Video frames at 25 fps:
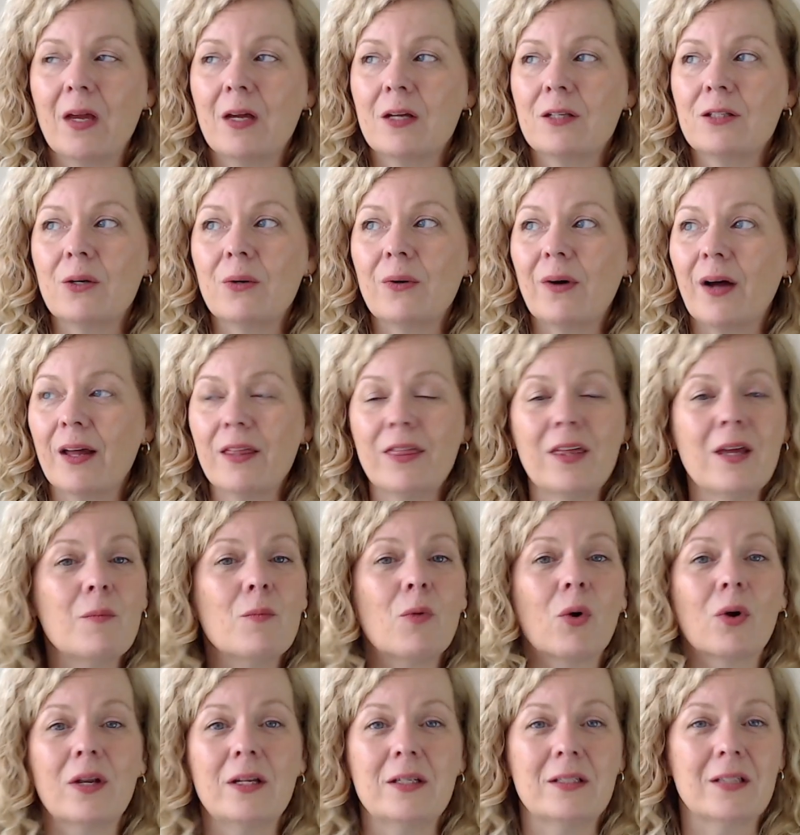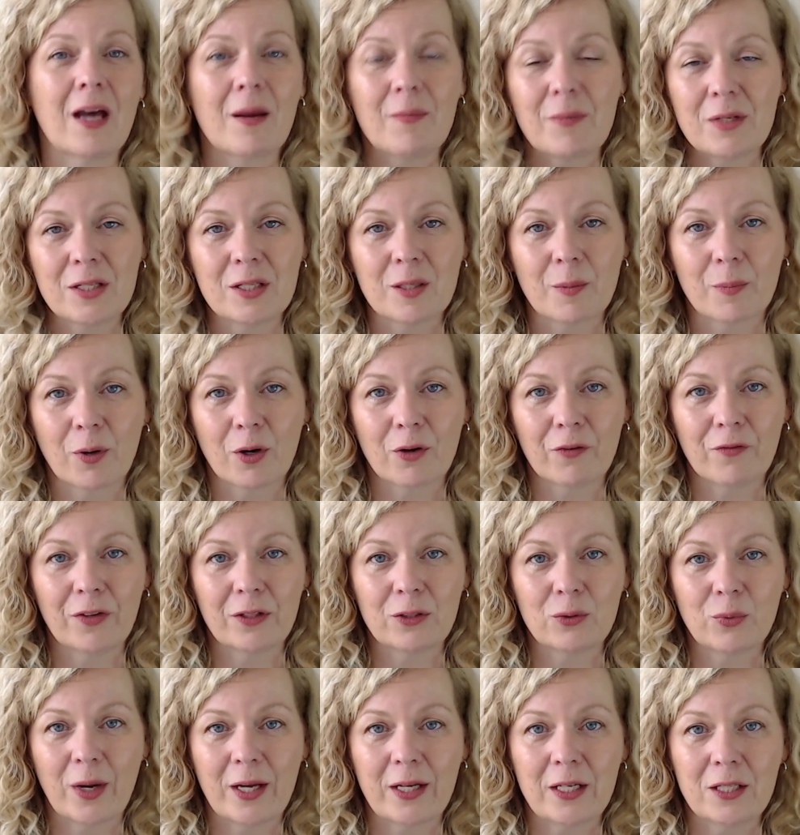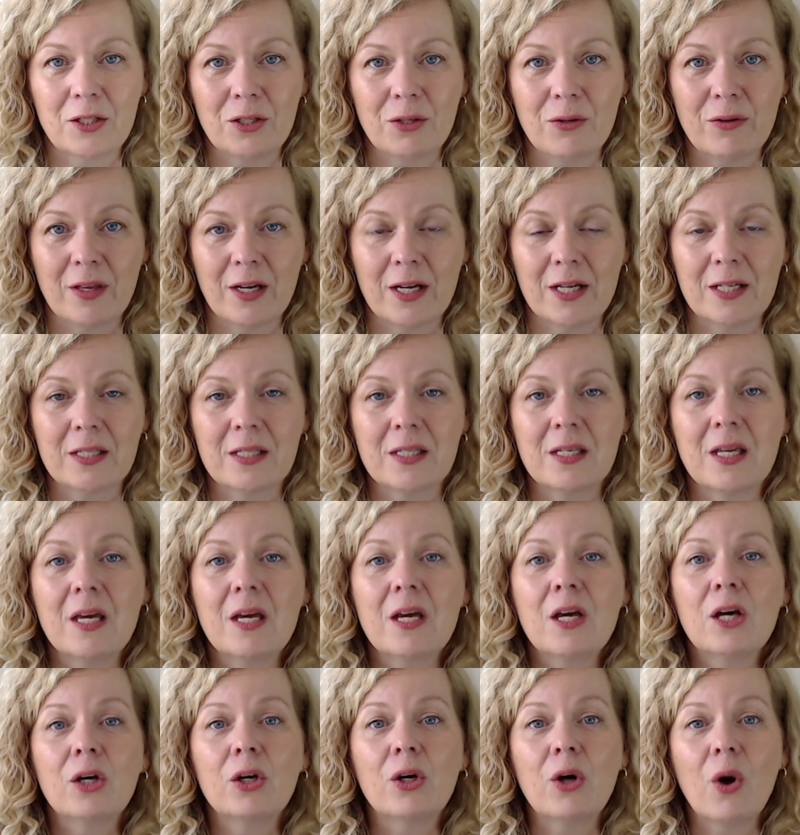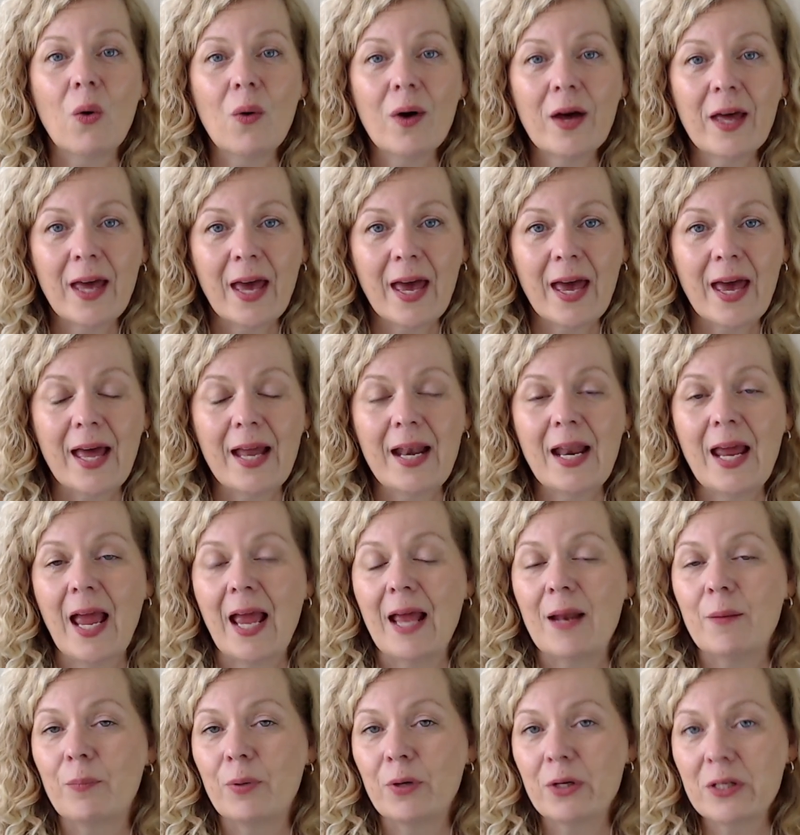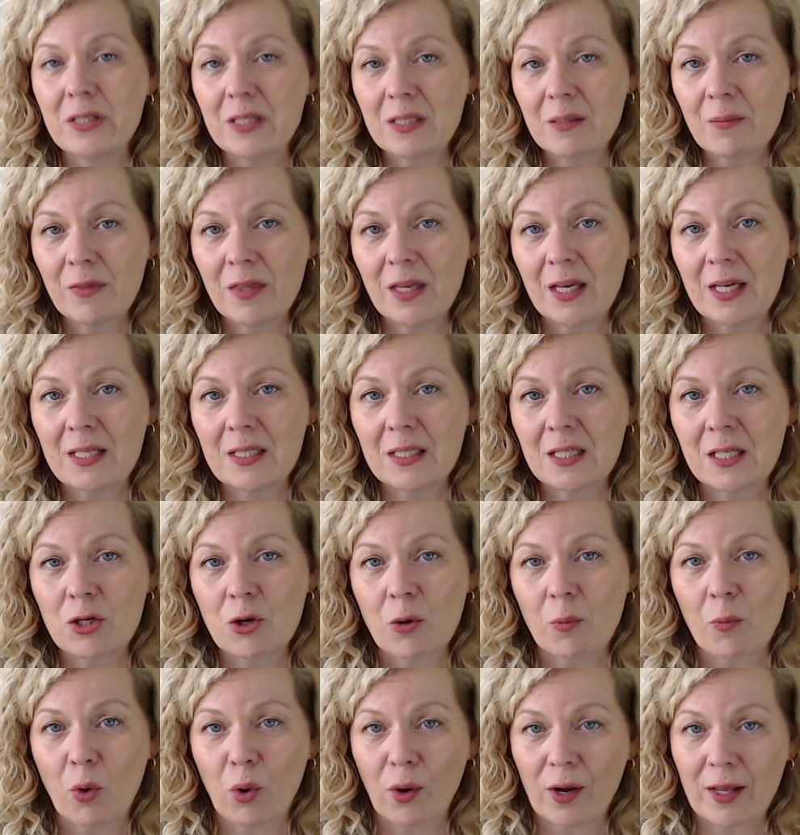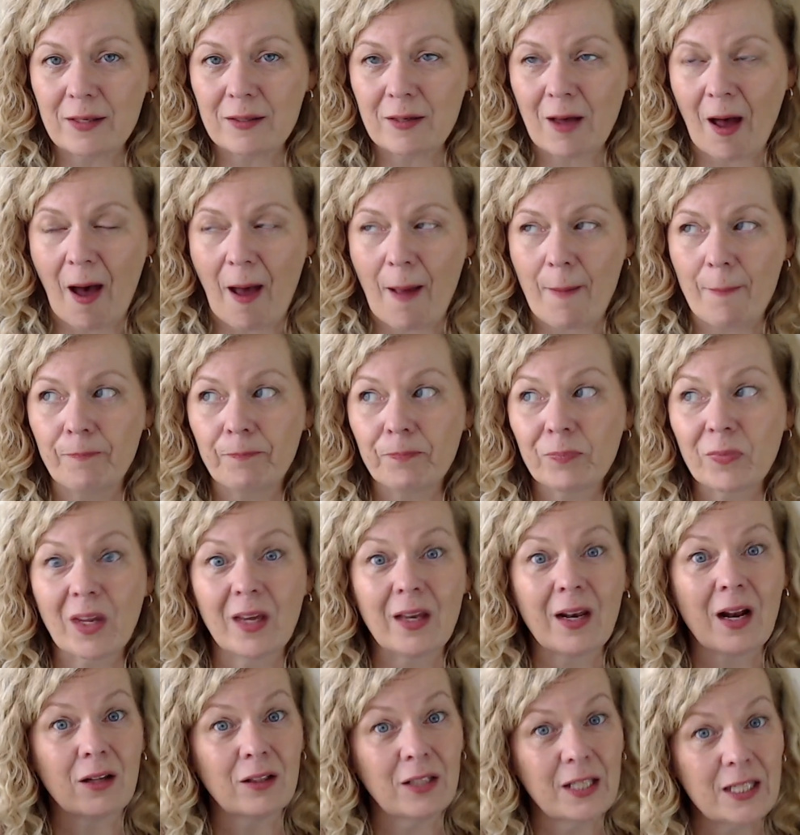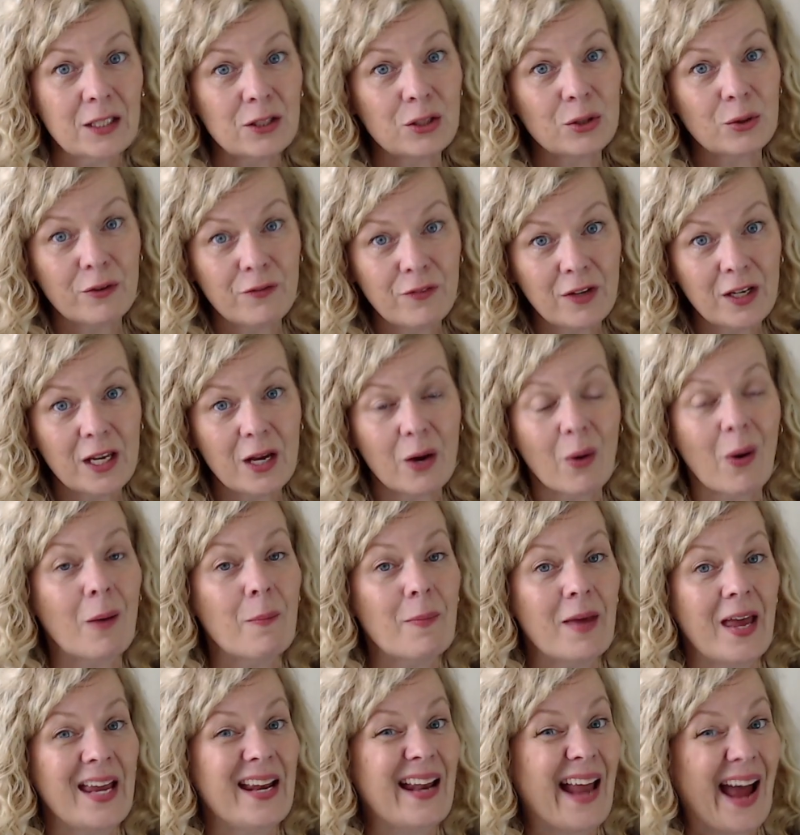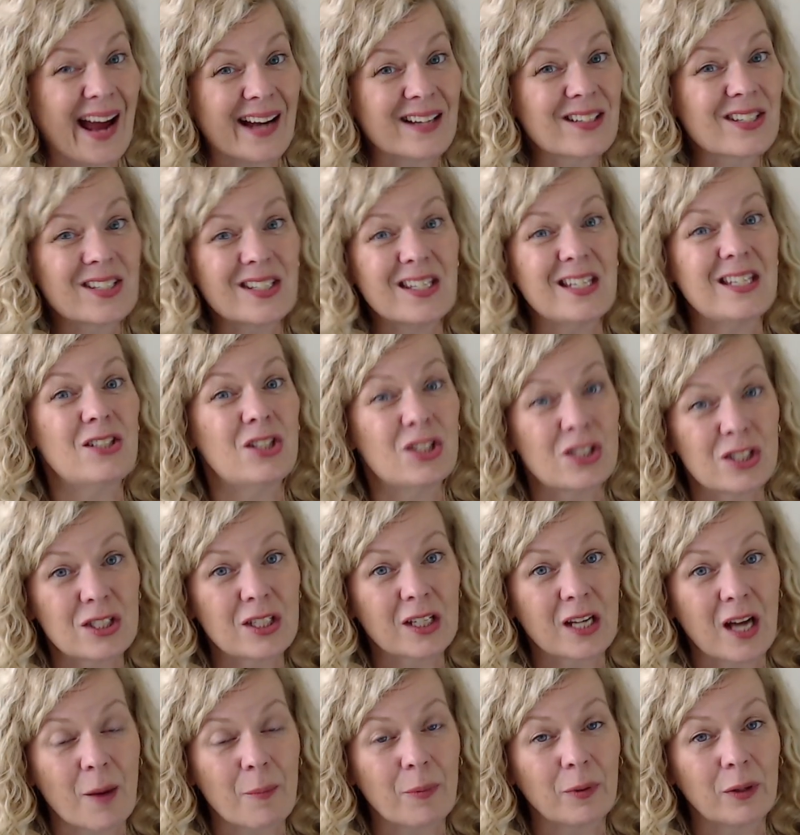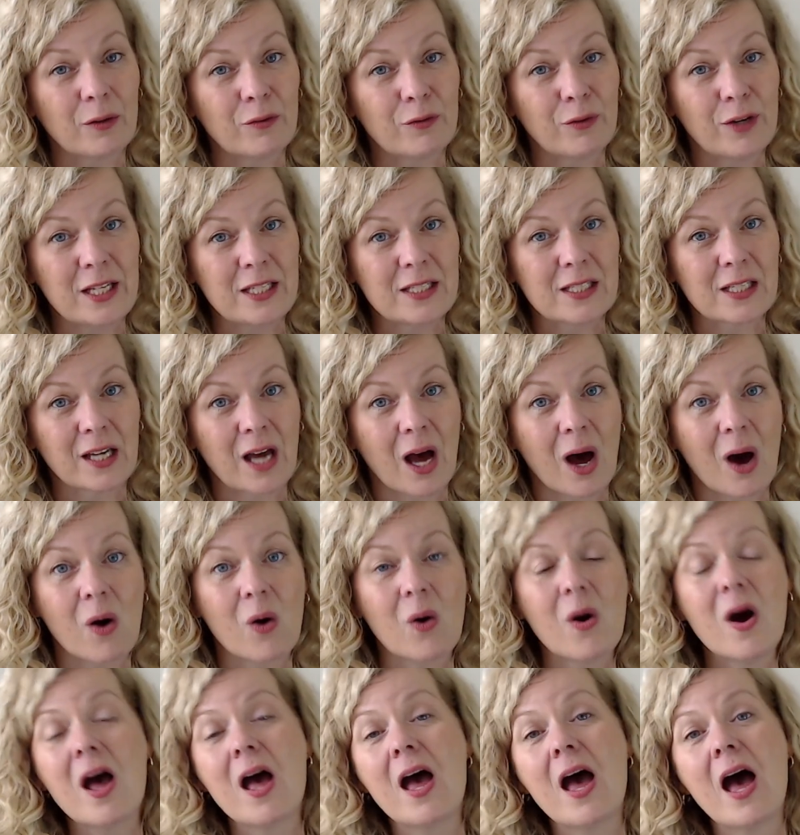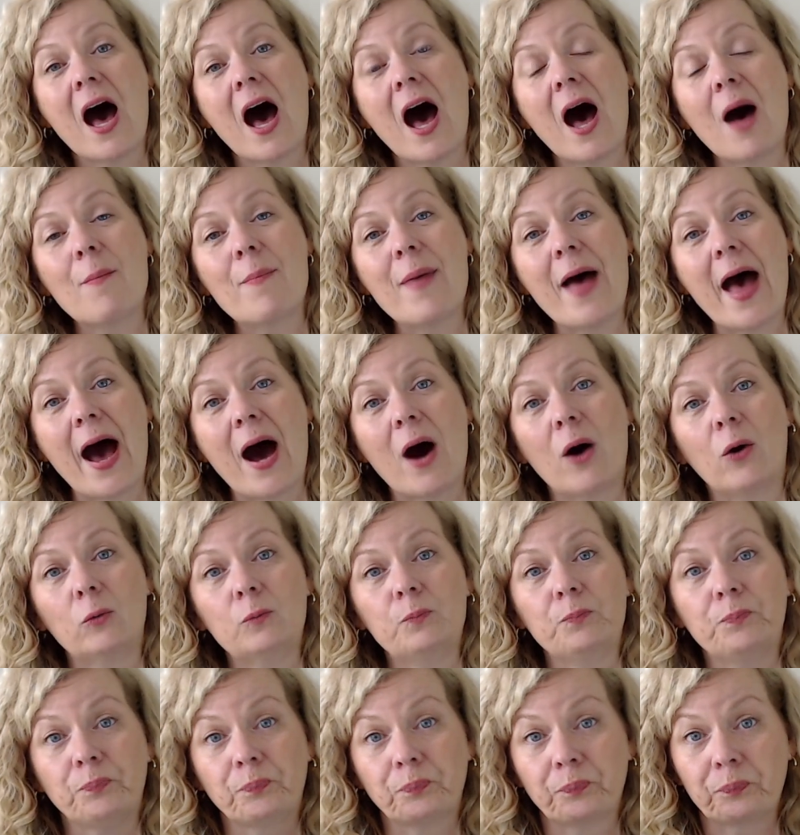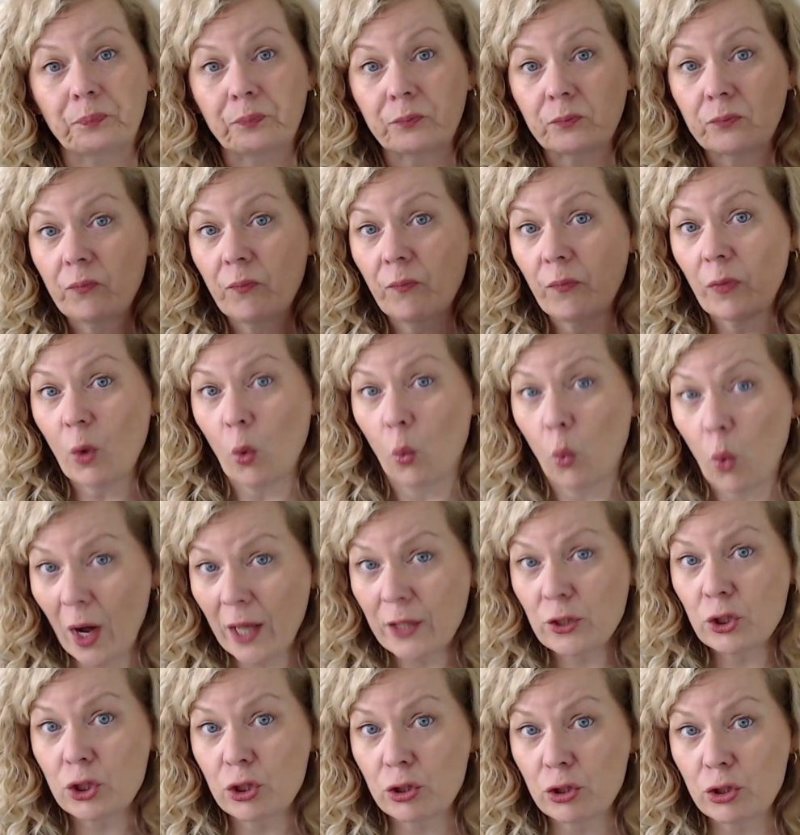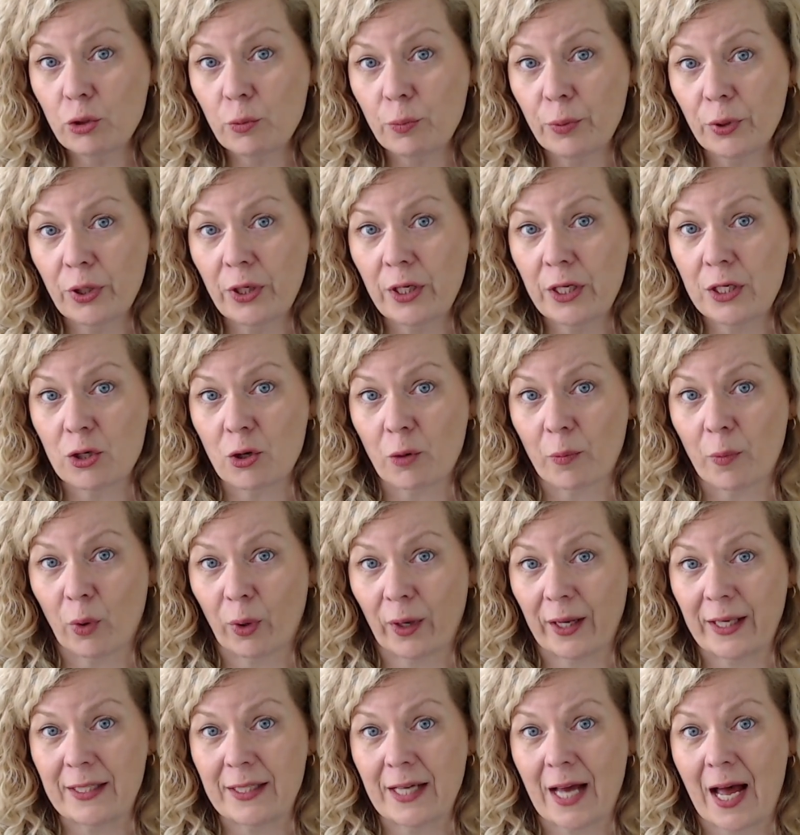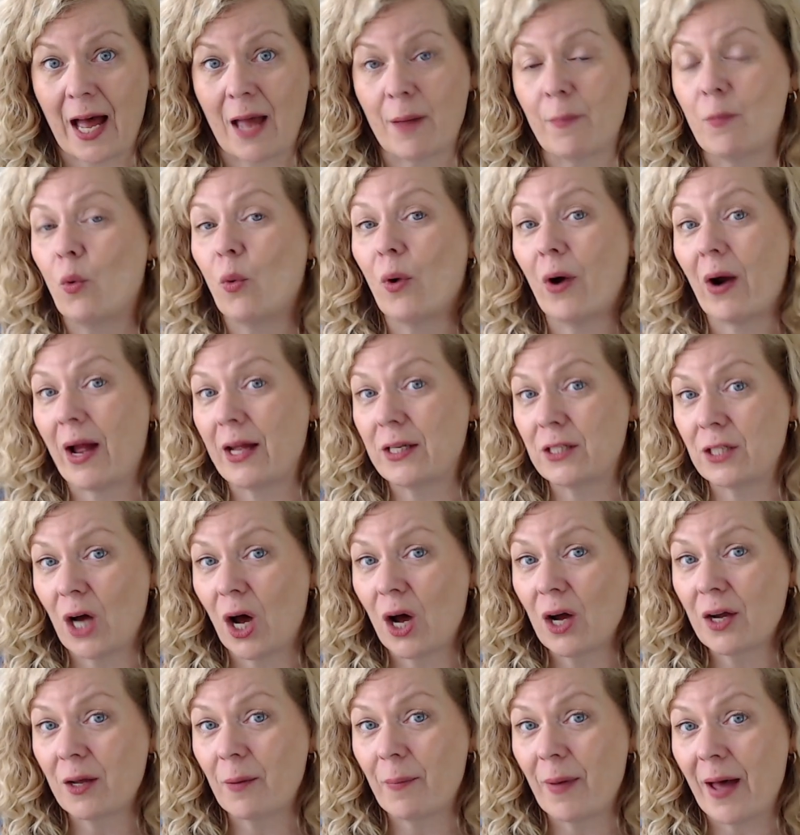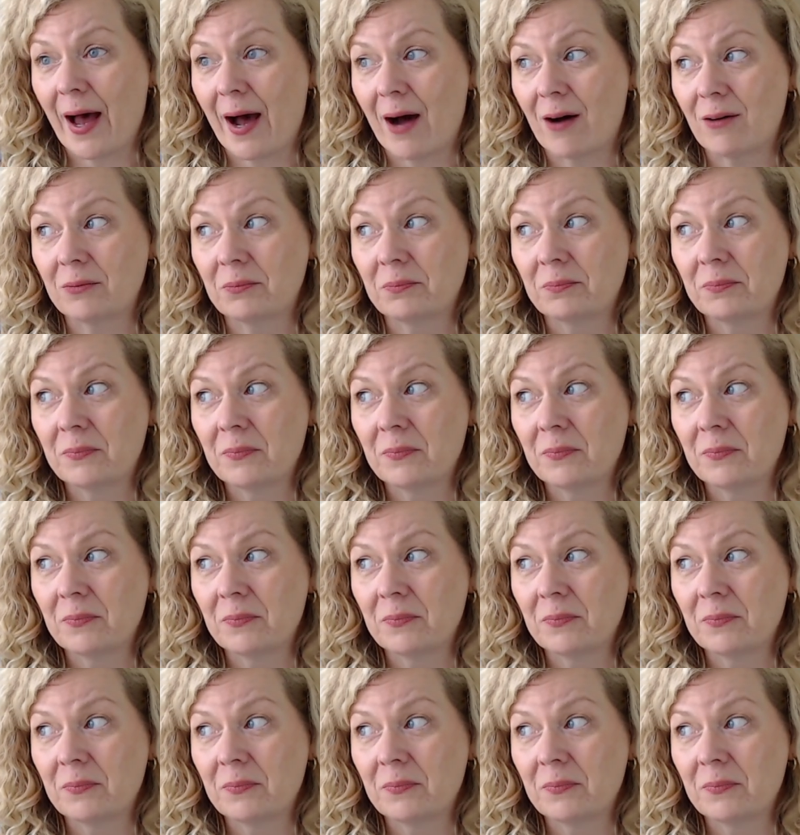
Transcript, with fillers: So I think morning time is the perfect way to do this. Go ahead and put some things in your morning time. And I'll link to a video I made actually just a couple of weeks ago about what should you put in your morning time where I talk about